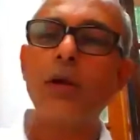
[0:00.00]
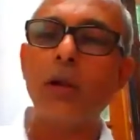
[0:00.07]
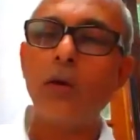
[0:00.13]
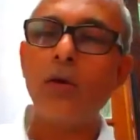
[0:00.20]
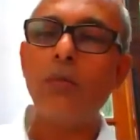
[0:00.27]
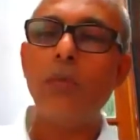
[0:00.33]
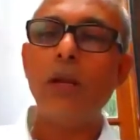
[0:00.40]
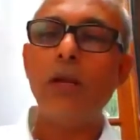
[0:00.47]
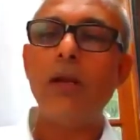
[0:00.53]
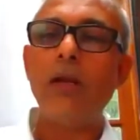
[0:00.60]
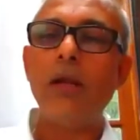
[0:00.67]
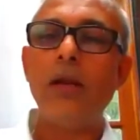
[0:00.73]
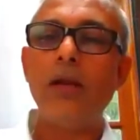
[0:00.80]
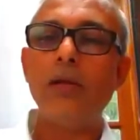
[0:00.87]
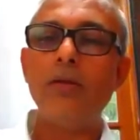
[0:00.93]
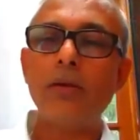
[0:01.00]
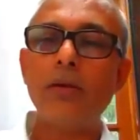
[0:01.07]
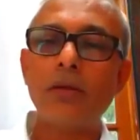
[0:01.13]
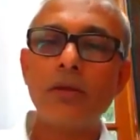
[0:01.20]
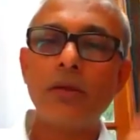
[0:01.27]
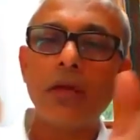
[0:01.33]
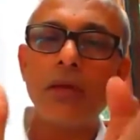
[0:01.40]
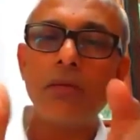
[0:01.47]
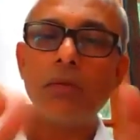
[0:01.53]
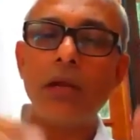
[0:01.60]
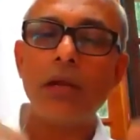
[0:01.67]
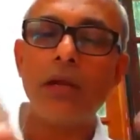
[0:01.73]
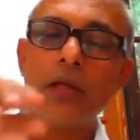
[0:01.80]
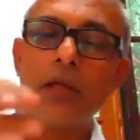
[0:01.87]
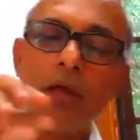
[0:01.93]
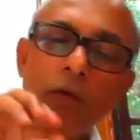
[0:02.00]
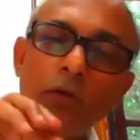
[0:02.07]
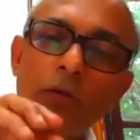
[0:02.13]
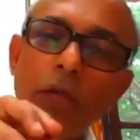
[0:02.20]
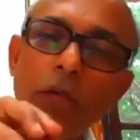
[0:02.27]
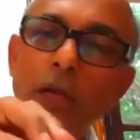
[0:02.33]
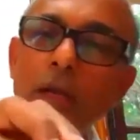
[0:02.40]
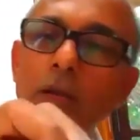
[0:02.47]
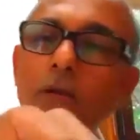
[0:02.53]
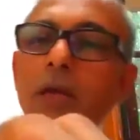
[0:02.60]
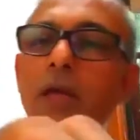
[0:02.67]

Now he made it eight inches, then made it, so that it was